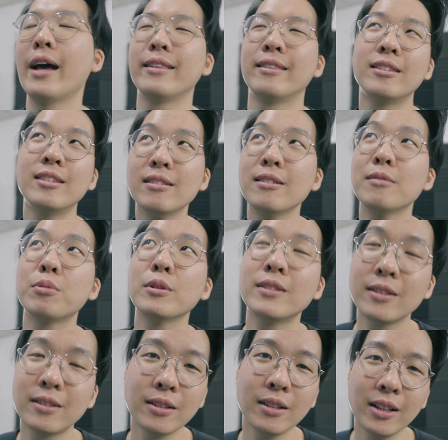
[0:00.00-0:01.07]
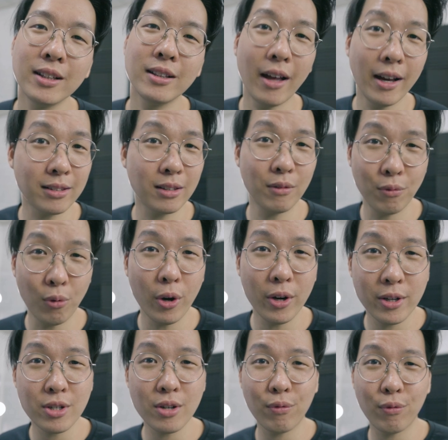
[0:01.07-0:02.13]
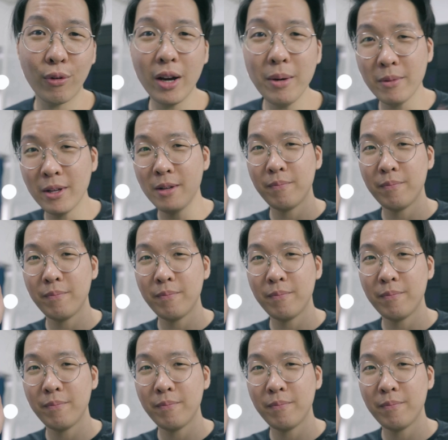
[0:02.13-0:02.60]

I didn't particularly like the Voyager frame.